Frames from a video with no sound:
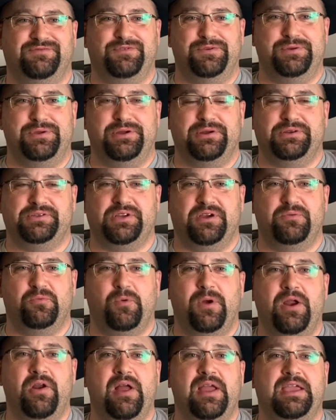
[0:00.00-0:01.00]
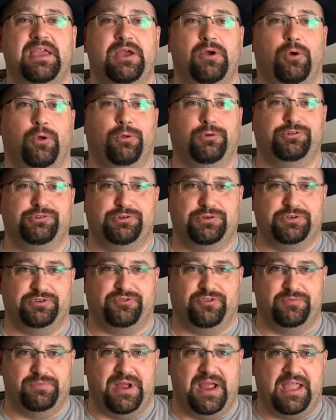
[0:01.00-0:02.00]
few years on where I get holsters
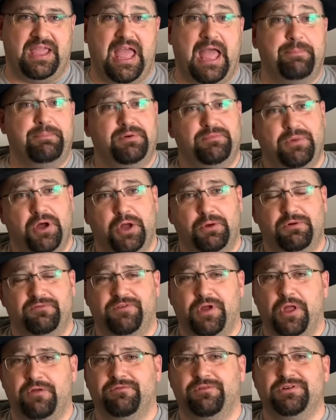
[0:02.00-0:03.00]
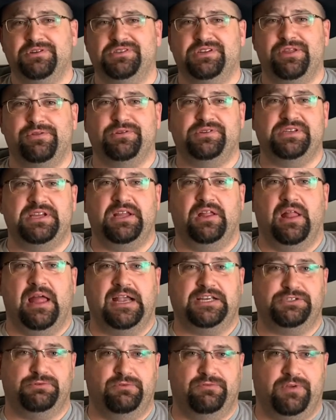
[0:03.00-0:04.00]
for my cap and ball revolvers and other single
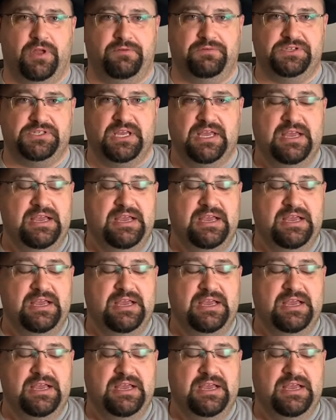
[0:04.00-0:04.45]
action revolvers.